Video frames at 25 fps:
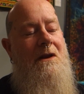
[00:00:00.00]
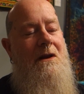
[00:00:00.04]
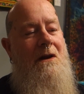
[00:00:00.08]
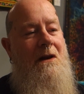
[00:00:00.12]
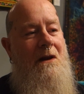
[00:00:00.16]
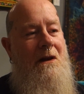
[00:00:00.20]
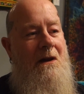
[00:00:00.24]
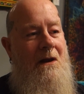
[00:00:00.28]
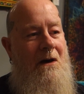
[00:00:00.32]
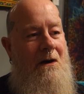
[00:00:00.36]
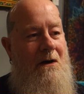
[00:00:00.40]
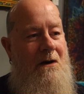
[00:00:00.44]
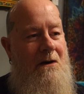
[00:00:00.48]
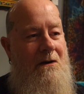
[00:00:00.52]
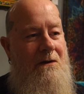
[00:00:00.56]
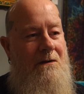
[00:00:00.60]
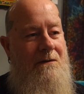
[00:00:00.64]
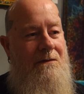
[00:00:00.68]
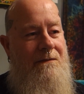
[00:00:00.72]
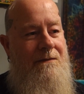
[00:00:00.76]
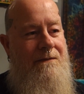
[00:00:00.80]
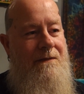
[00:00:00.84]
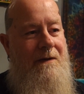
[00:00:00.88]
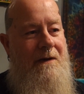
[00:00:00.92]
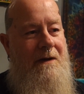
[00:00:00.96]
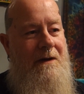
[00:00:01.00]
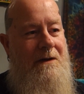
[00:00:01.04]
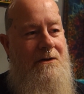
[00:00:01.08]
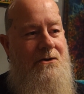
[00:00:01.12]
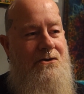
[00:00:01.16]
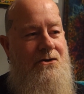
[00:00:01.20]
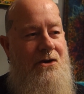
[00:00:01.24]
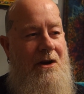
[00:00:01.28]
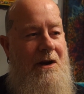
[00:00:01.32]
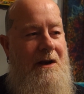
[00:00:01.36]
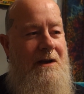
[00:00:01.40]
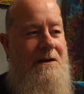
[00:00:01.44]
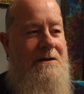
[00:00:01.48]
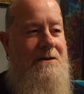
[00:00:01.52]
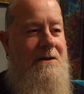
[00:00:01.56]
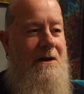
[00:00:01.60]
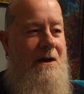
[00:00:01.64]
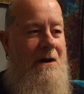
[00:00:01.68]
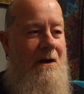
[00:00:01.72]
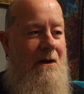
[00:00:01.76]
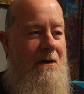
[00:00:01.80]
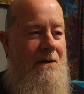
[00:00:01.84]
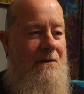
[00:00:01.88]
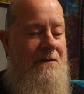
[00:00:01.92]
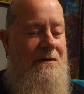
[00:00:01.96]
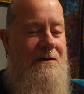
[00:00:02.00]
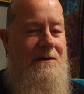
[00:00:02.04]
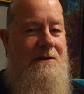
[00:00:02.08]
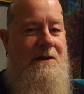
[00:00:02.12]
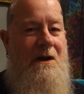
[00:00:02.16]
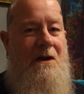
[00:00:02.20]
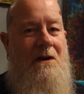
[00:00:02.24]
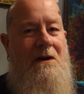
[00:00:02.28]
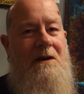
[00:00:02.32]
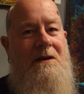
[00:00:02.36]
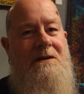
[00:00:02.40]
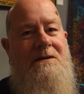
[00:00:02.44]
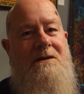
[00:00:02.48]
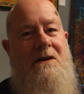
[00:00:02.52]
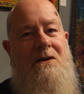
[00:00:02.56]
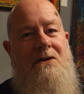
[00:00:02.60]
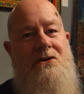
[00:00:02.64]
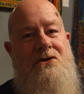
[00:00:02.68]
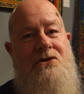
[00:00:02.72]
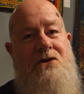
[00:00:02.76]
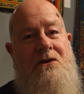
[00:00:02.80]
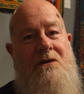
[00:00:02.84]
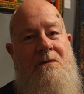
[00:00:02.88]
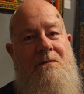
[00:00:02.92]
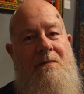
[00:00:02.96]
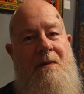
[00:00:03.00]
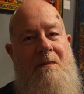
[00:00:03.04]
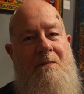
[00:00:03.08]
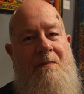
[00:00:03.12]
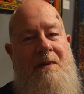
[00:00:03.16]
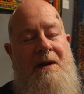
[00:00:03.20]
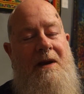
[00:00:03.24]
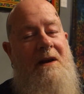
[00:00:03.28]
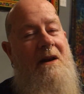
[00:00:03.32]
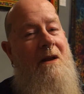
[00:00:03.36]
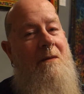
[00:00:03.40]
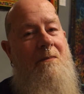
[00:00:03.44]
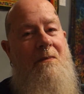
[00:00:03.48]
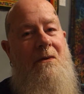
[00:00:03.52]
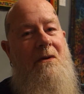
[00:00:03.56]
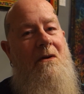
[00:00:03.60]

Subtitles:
a lot of triggers and a lot of signs that I should have been picking up